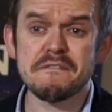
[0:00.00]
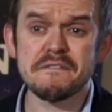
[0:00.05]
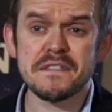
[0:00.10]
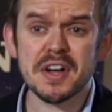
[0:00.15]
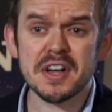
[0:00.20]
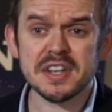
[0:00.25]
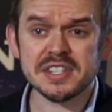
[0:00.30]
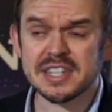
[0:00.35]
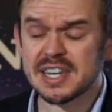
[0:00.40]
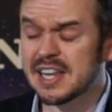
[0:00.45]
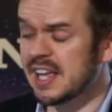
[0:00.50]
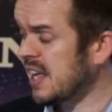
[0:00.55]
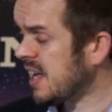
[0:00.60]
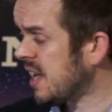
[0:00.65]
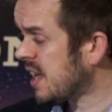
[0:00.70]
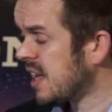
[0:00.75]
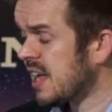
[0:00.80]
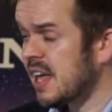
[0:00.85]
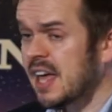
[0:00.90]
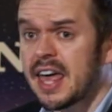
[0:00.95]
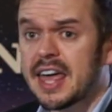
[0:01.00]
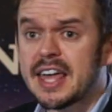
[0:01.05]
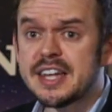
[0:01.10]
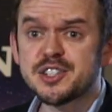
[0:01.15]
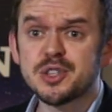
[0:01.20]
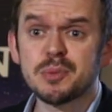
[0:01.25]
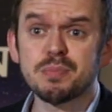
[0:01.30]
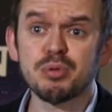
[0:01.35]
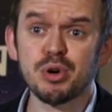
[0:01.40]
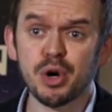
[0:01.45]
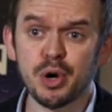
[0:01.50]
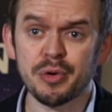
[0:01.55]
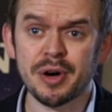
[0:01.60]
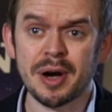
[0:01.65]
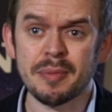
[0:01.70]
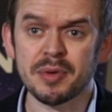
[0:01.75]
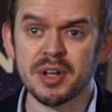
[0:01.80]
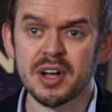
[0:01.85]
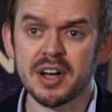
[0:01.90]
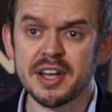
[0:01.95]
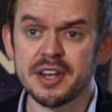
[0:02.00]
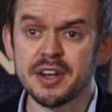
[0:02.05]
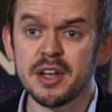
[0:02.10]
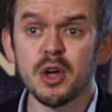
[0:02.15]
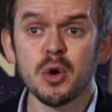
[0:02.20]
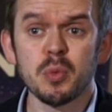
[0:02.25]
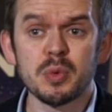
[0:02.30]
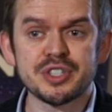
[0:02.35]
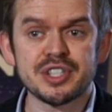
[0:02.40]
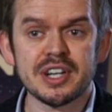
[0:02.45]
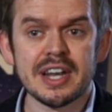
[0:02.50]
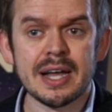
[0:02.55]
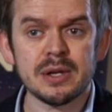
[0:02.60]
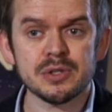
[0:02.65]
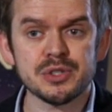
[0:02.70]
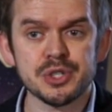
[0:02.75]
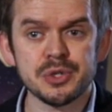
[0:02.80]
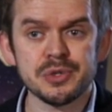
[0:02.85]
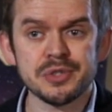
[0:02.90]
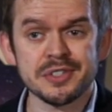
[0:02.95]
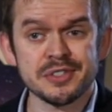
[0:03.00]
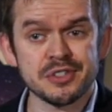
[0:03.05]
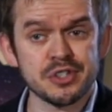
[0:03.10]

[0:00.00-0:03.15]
Firstly, it's the program guide, which allows users